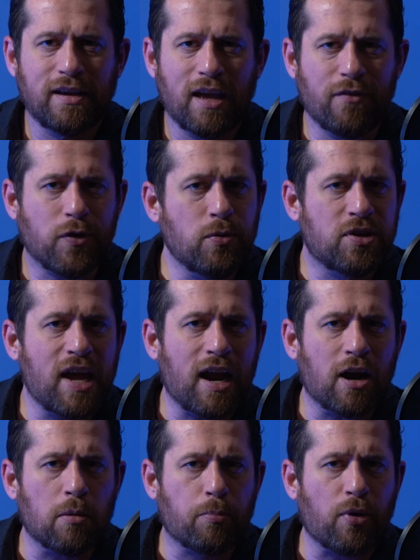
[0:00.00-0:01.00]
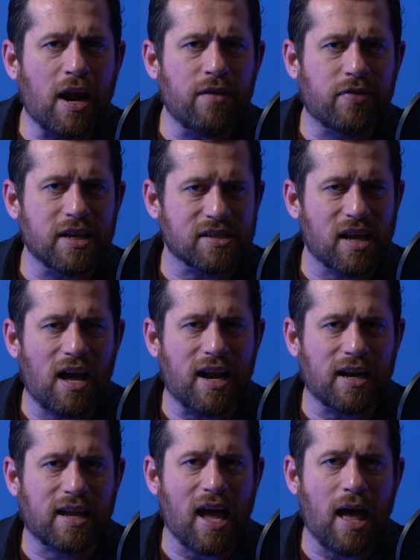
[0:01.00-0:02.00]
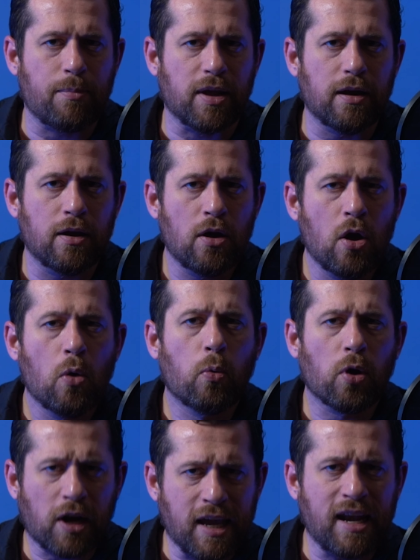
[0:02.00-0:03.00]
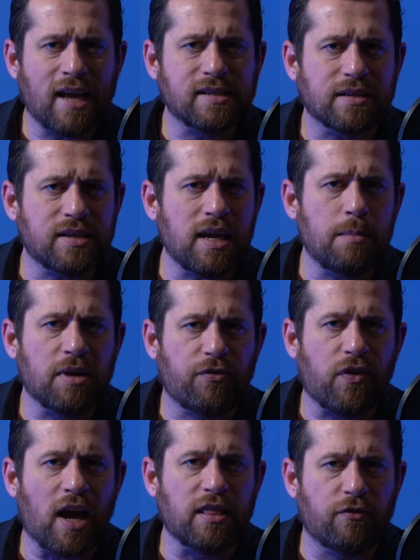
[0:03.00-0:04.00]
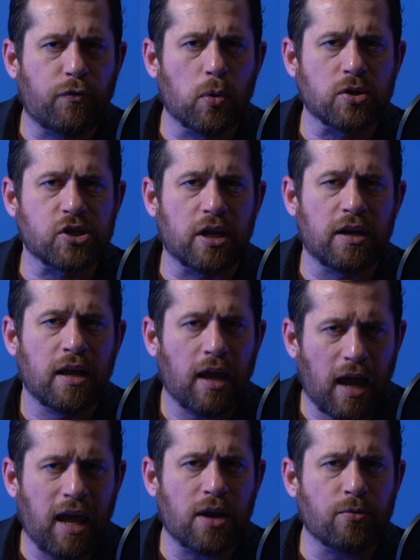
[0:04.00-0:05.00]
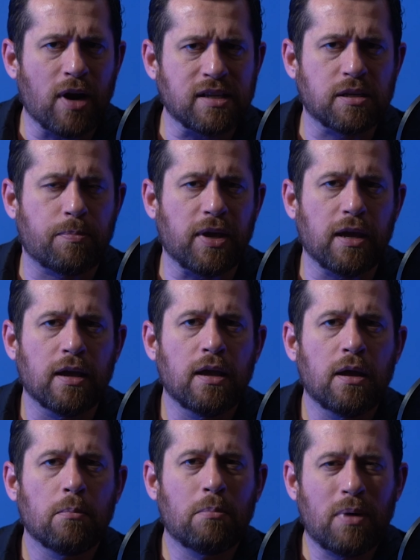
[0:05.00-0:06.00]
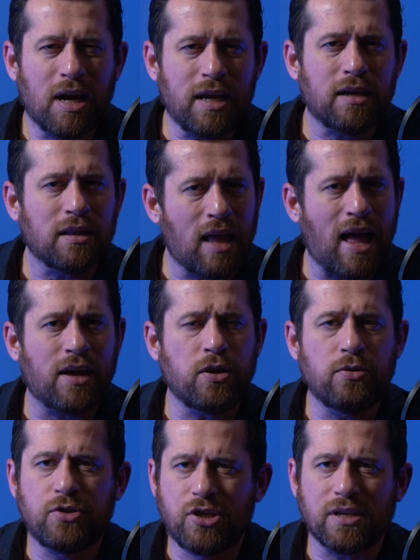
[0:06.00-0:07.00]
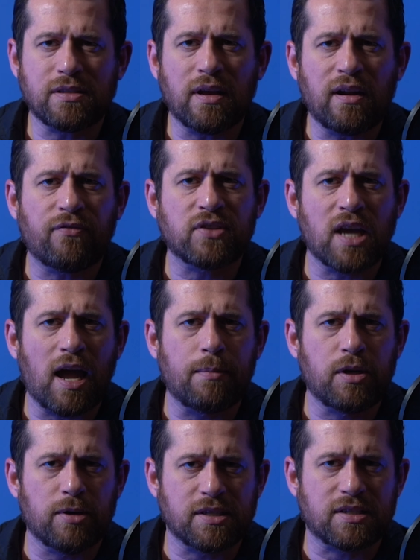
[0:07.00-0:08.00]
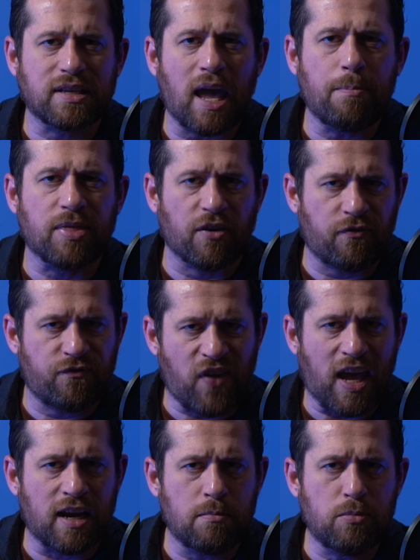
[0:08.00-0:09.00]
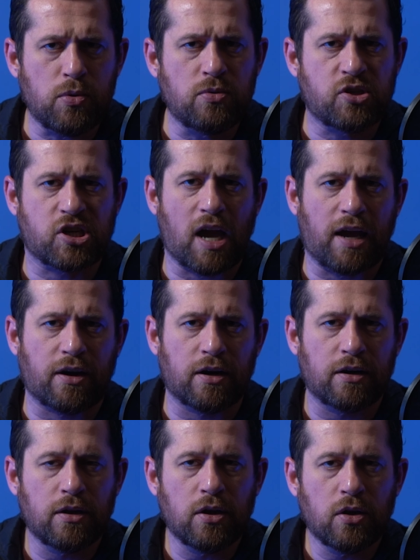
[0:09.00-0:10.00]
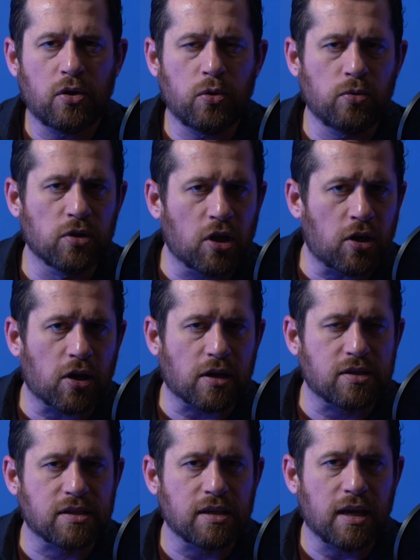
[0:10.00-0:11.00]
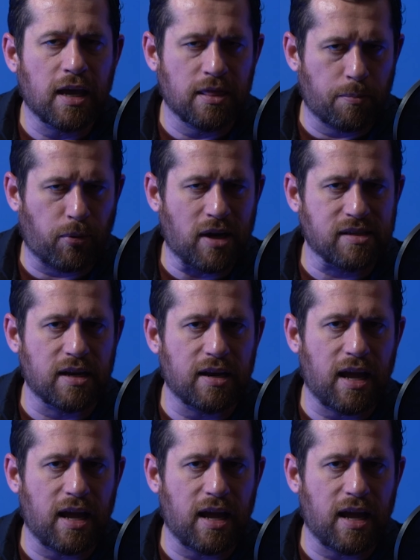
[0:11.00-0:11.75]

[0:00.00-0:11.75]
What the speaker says: If you dare brave this haunted cabin, working as a team to find the fortune and recipe might allow you just enough time to escape the phantom moonshiner who lurks in the present